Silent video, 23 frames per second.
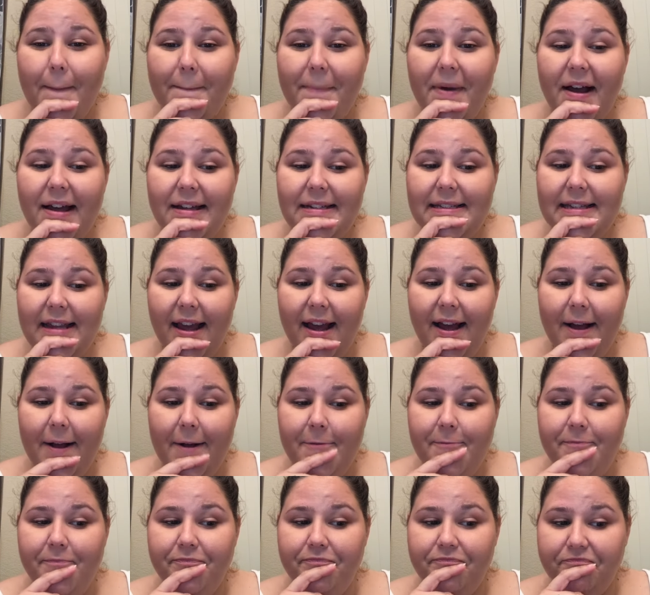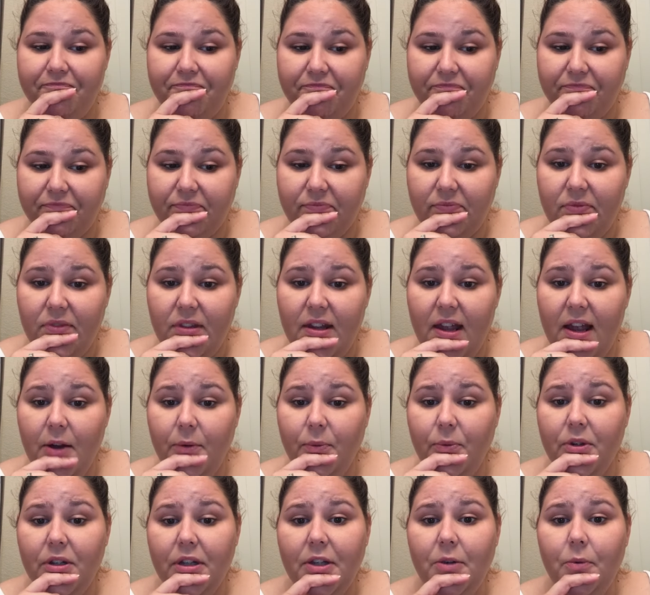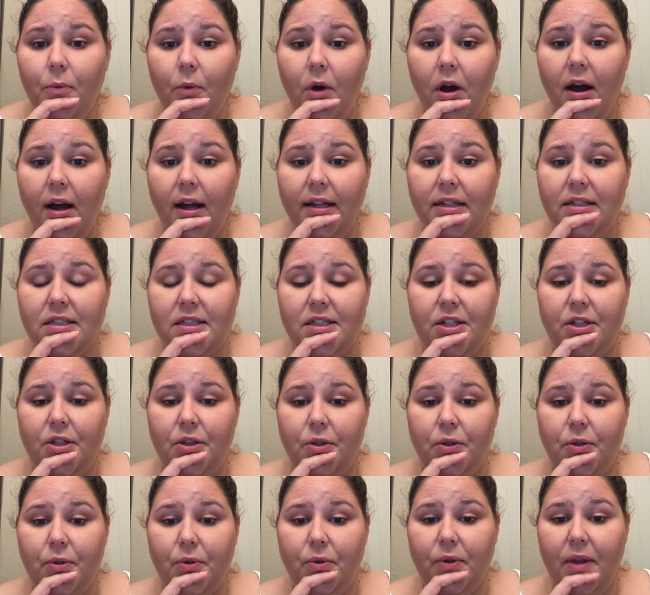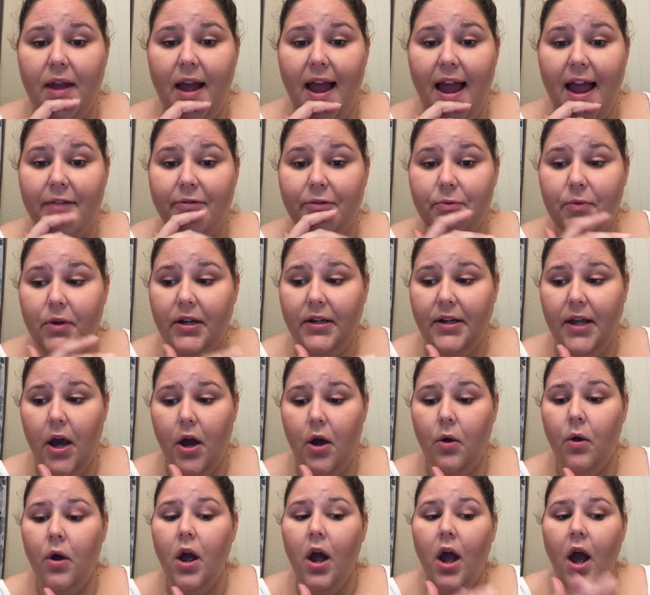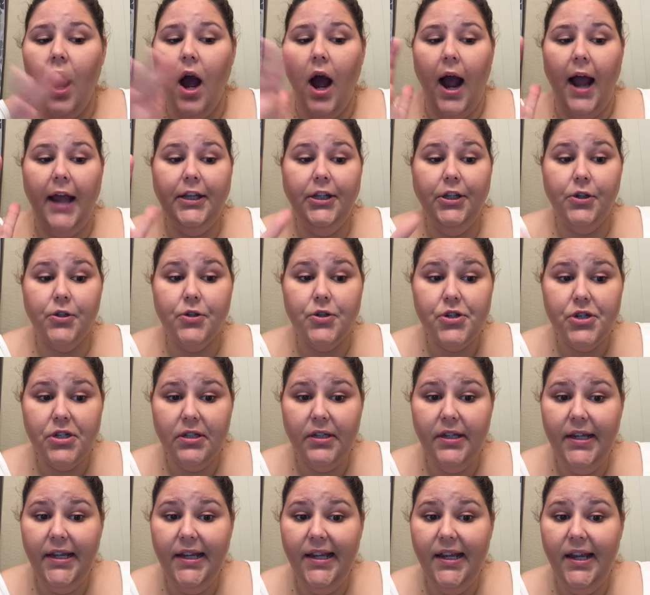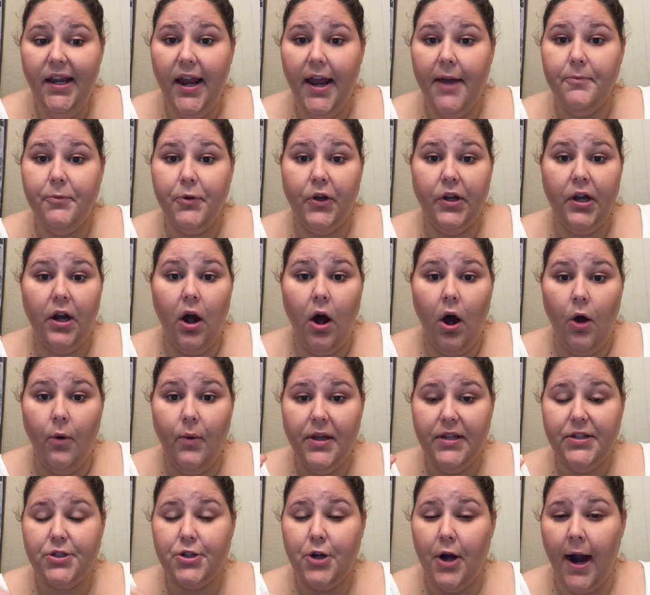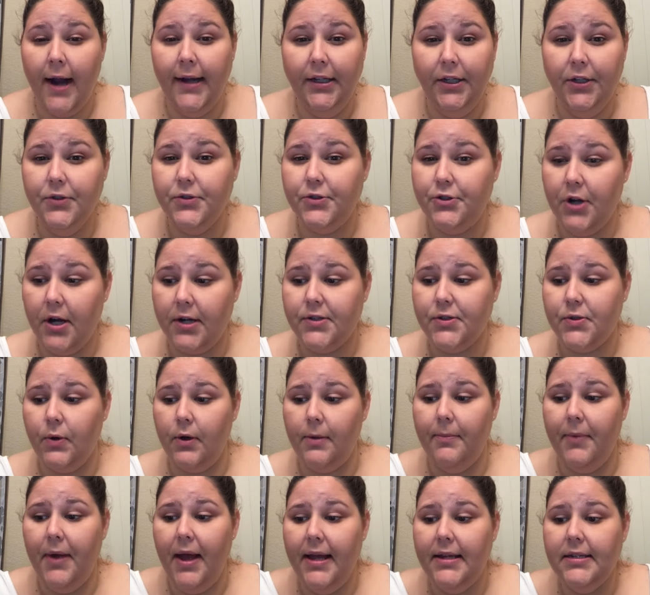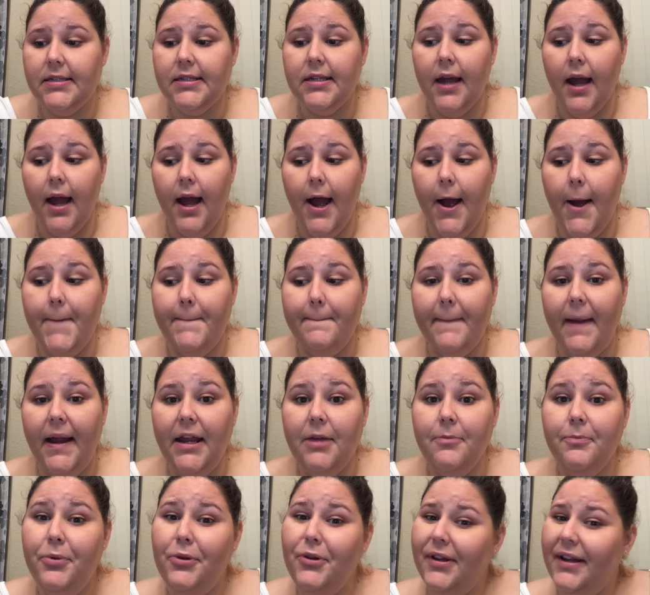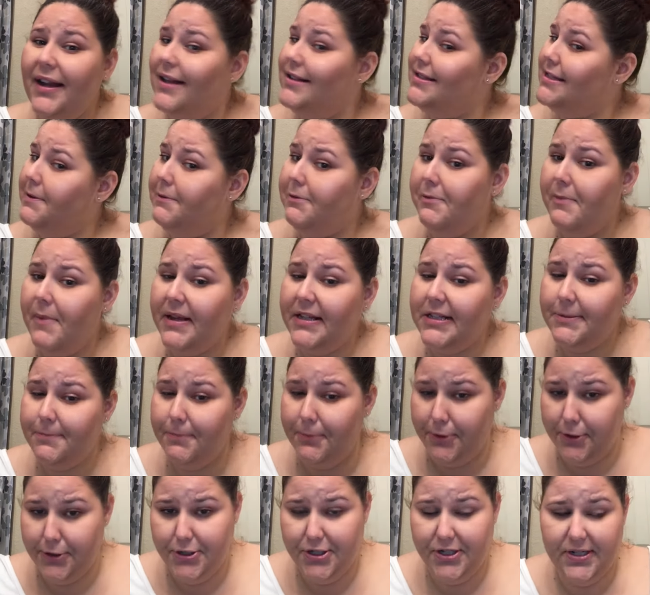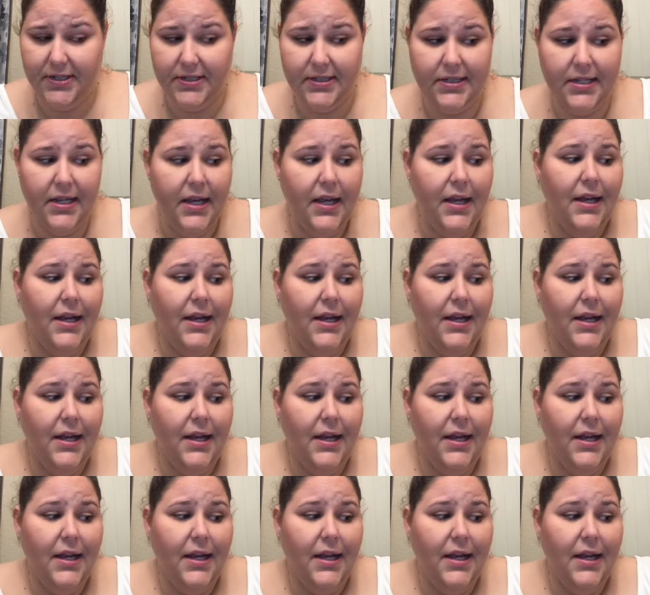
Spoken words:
But I really want to let everyone know, I usually am gonna always try to use drugstore, but I am pulling out some of my splurges,